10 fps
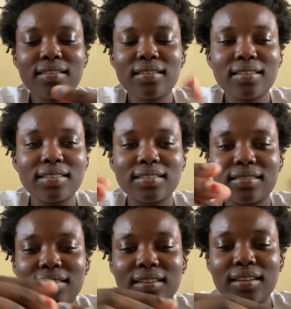Because,
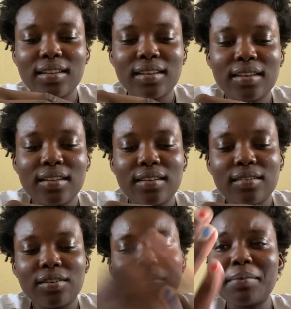
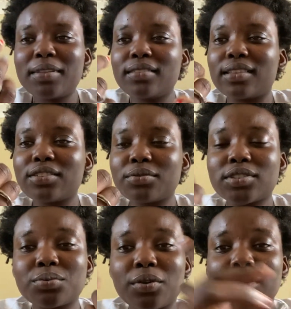or maybe this one's
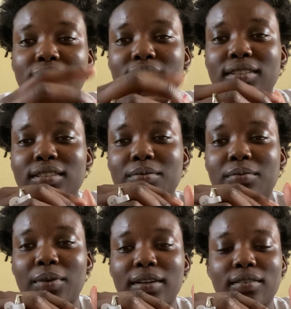swollen because this
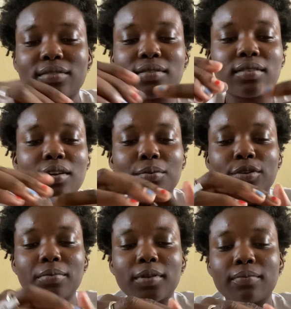one went on no
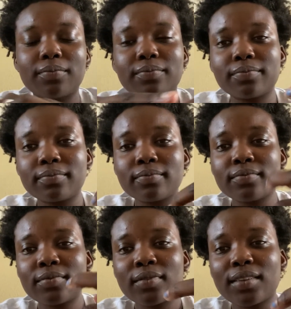problem.
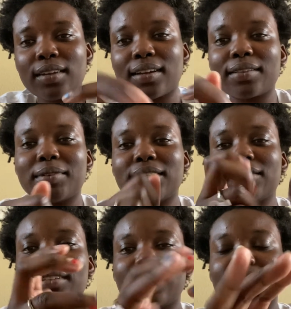And I can be
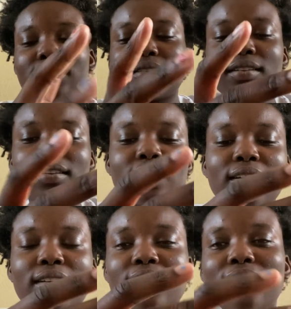doing this.
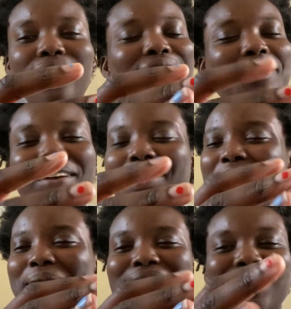Oh, I'm going to be
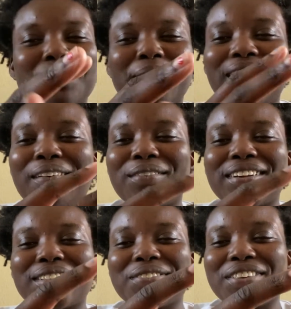messing about at
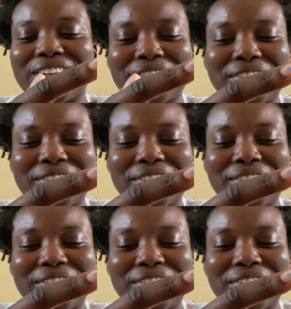work tomorrow. Oh,